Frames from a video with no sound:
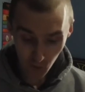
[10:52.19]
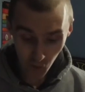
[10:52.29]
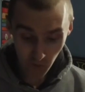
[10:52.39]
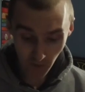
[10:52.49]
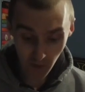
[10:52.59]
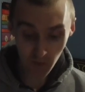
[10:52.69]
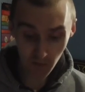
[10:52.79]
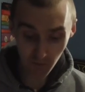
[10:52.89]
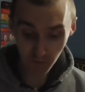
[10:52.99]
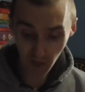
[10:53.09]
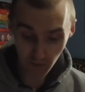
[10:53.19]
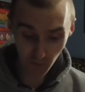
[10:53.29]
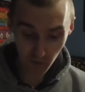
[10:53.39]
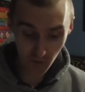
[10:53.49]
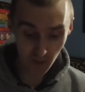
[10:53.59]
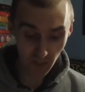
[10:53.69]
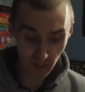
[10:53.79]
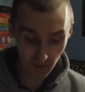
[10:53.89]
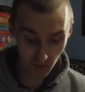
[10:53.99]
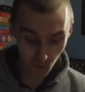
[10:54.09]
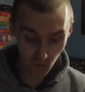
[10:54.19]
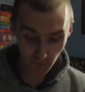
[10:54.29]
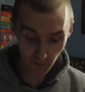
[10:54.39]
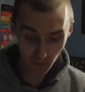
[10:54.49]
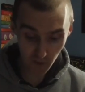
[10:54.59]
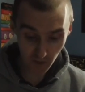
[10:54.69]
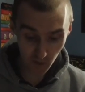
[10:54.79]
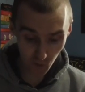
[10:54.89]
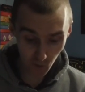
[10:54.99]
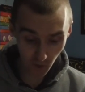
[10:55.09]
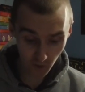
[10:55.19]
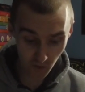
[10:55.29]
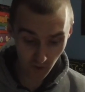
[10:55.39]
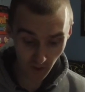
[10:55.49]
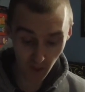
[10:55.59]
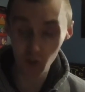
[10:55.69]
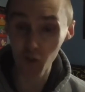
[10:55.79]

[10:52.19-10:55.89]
2,592,200 are